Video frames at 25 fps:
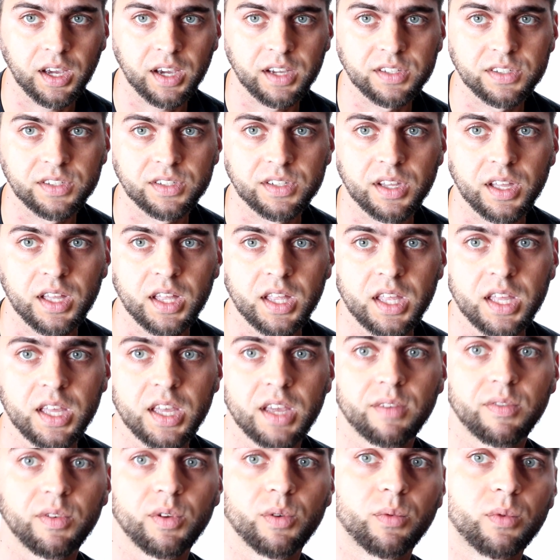Guys,
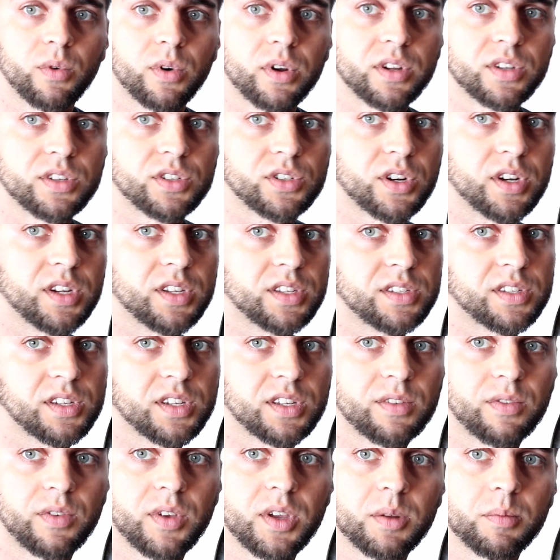if you want a Straight
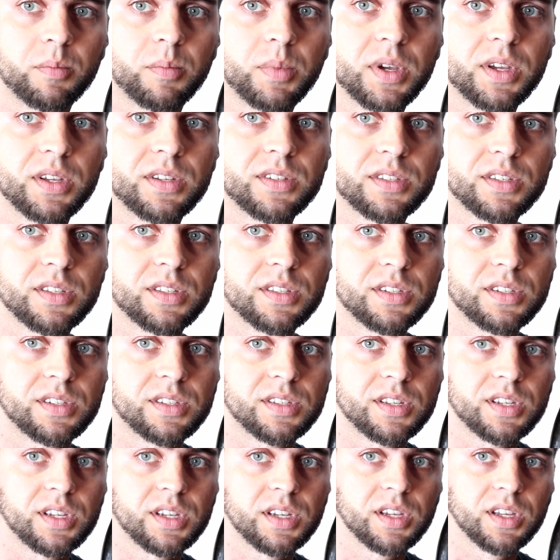Six Fan
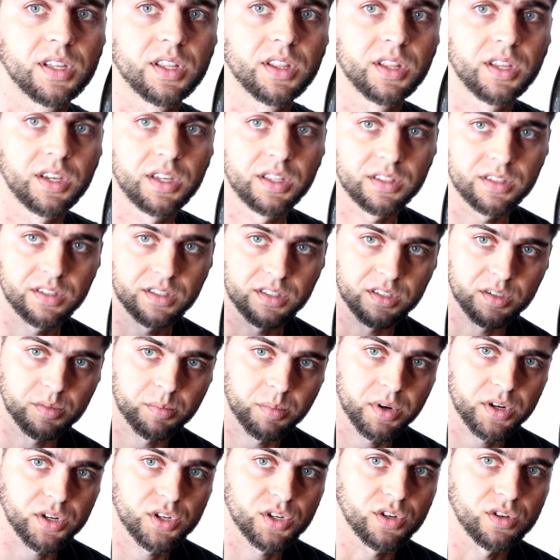Pistons tee, link to the
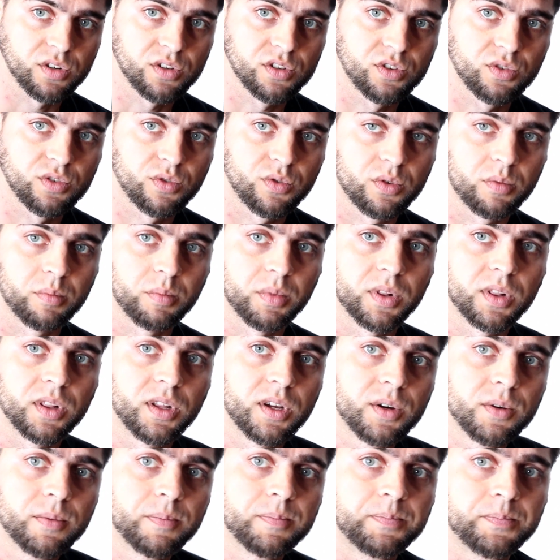Spreadshirt store
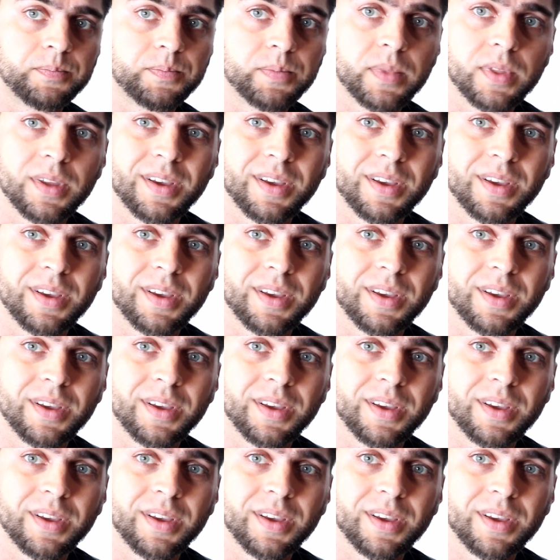below.